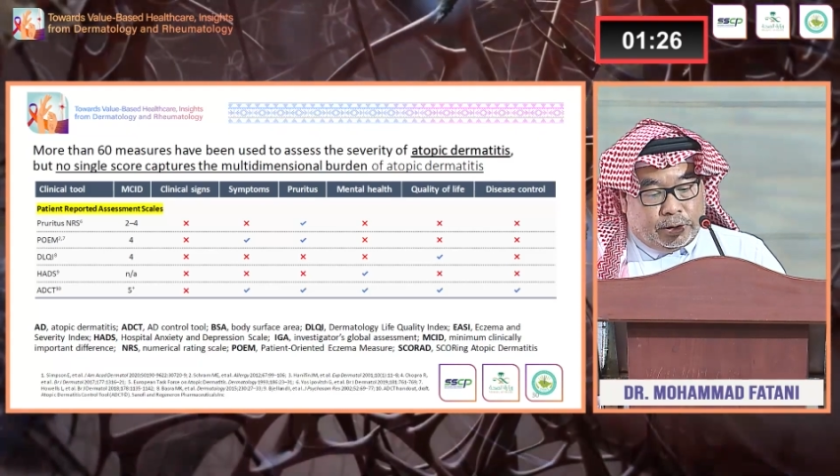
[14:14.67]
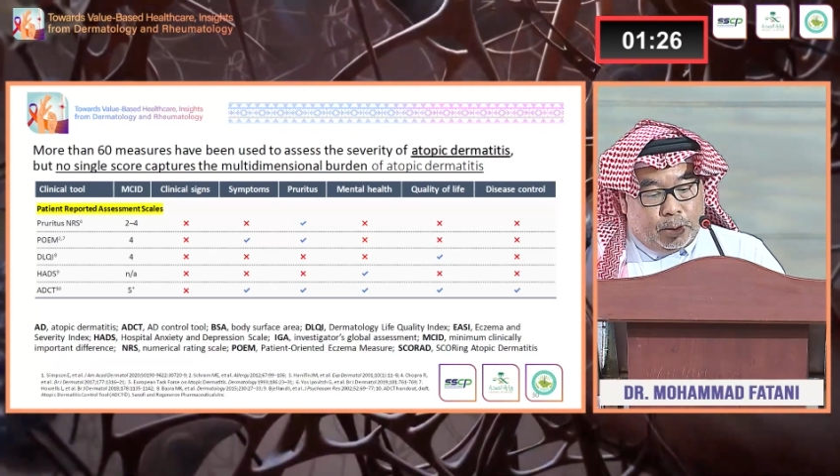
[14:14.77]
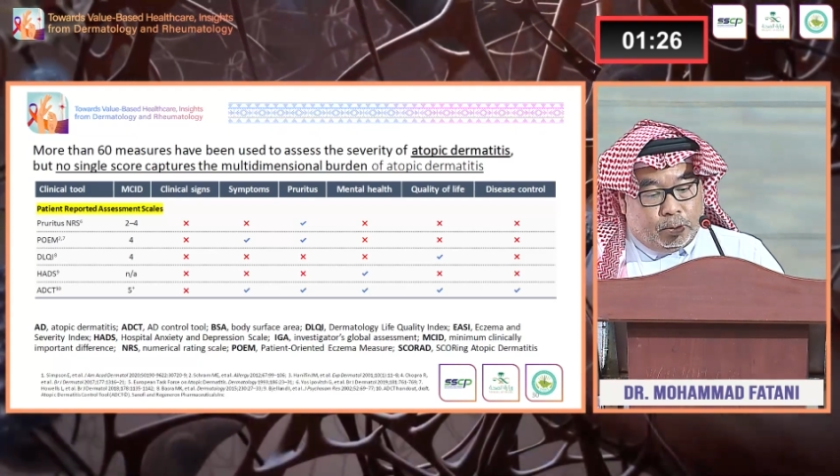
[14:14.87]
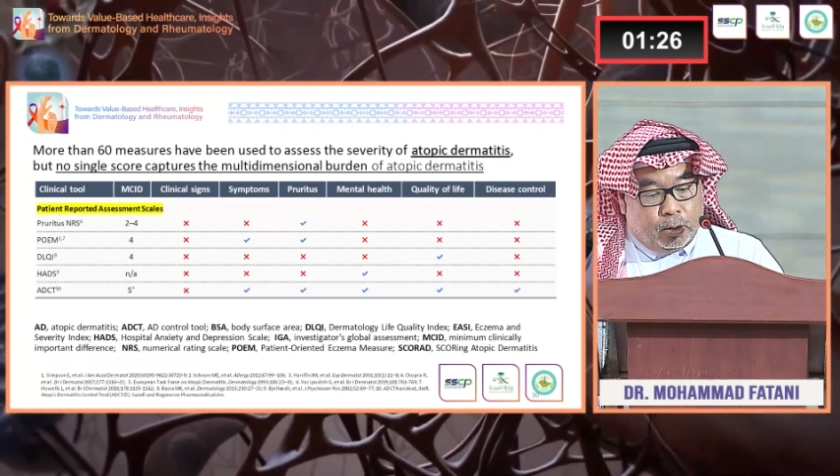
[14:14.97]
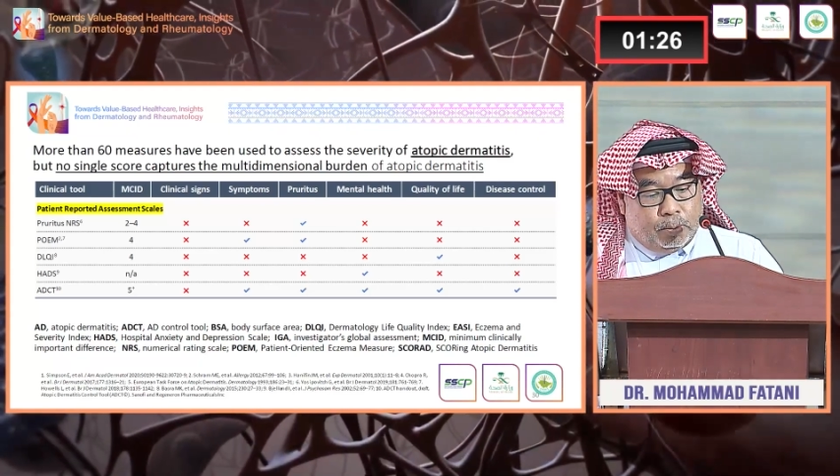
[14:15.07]

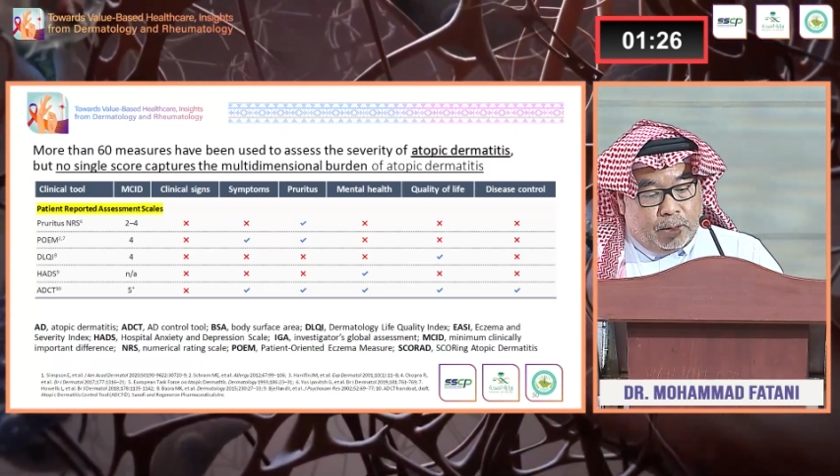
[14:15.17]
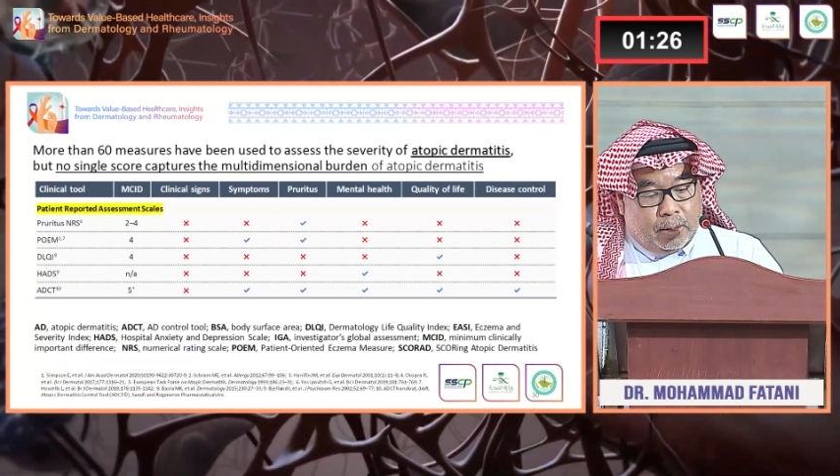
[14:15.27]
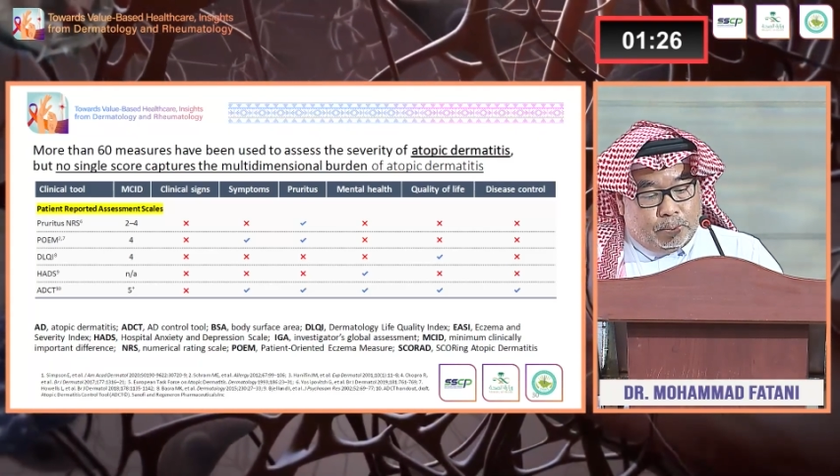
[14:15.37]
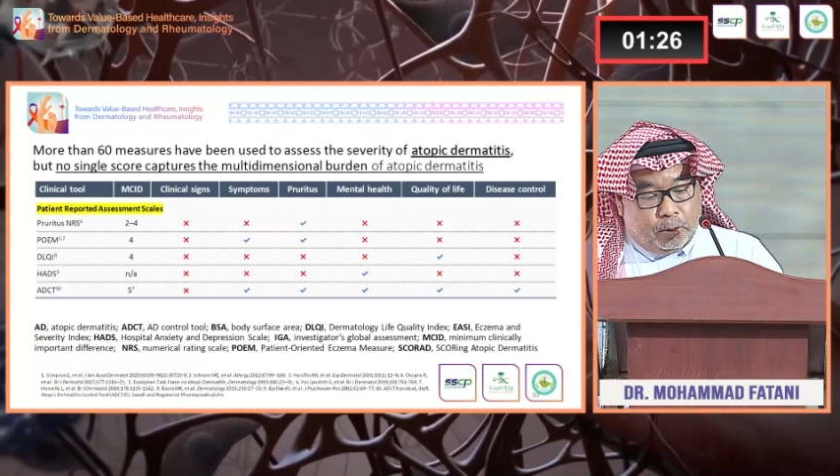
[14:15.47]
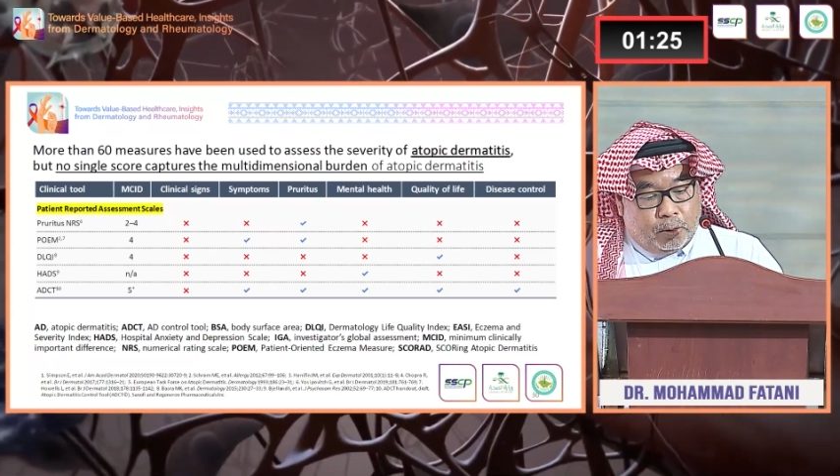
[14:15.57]
symptom
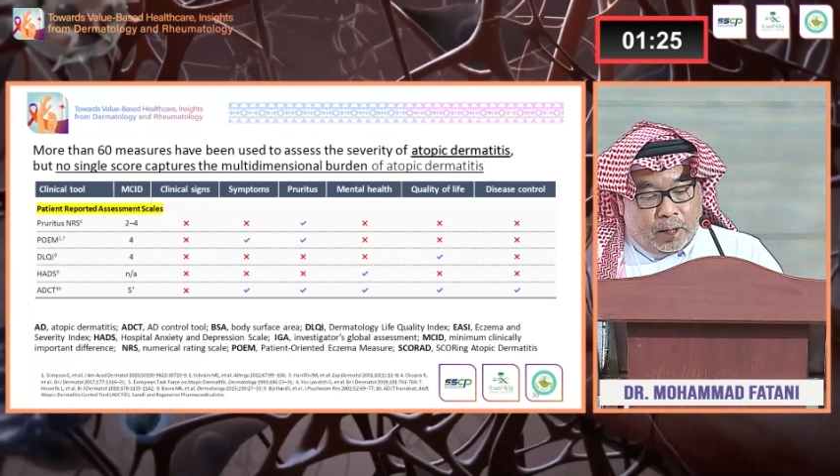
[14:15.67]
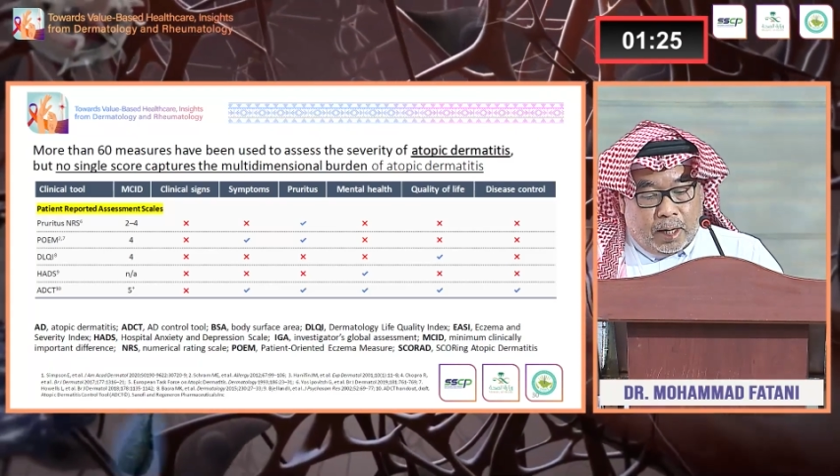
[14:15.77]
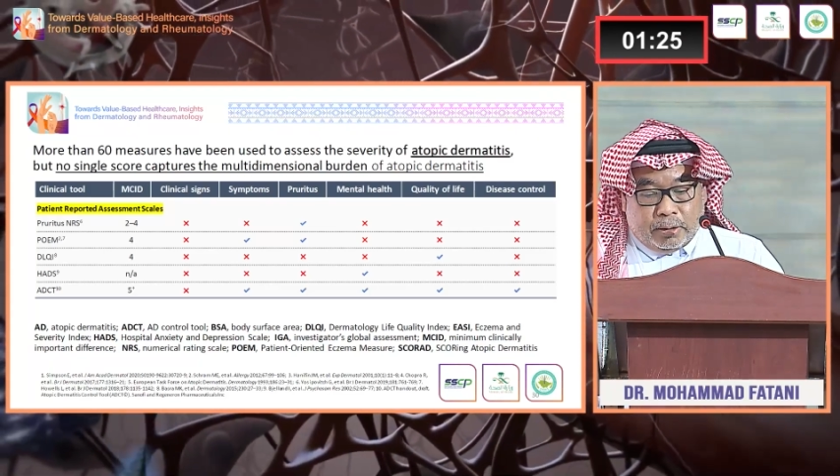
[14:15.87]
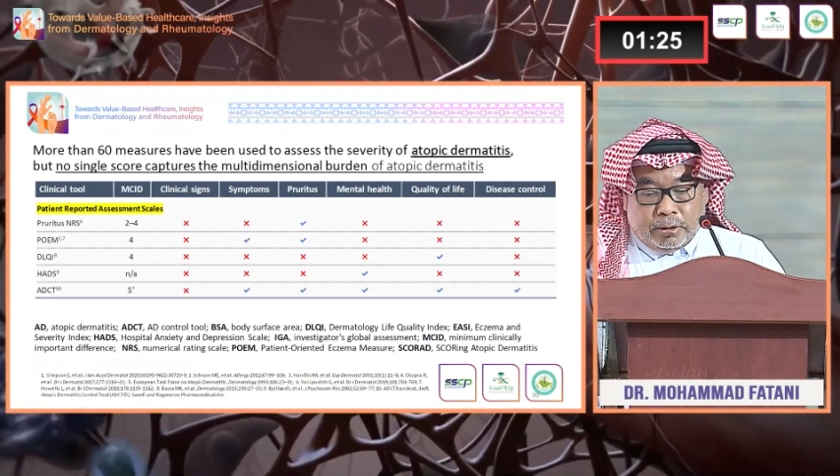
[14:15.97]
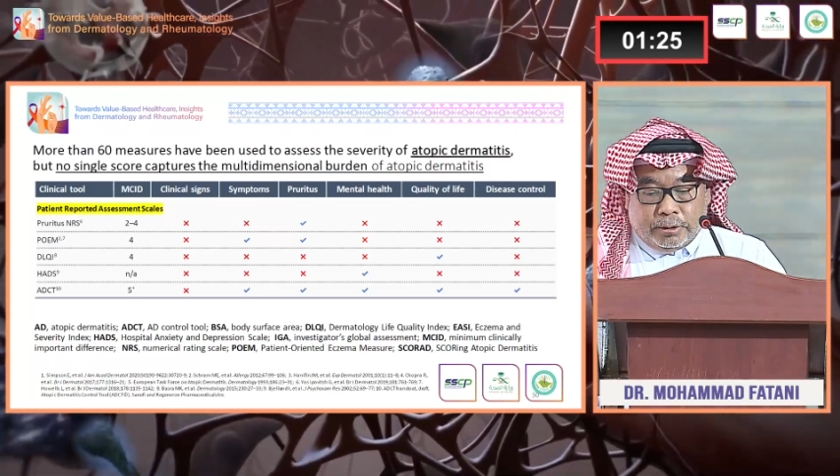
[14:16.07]
and
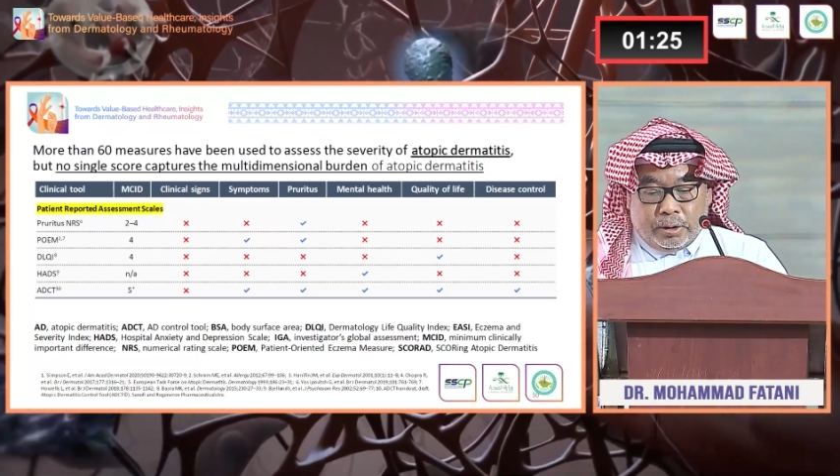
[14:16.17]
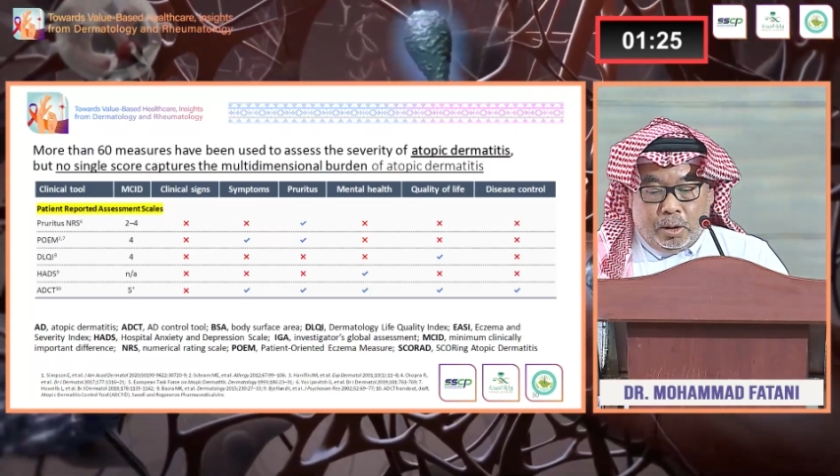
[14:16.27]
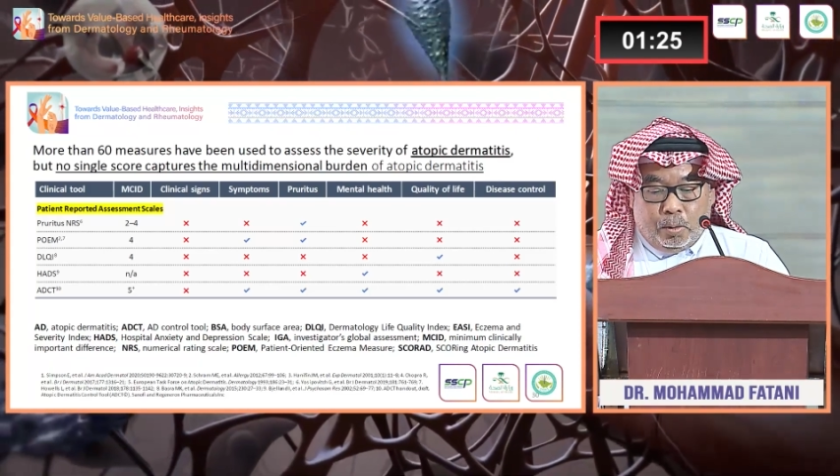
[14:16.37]
pruritus,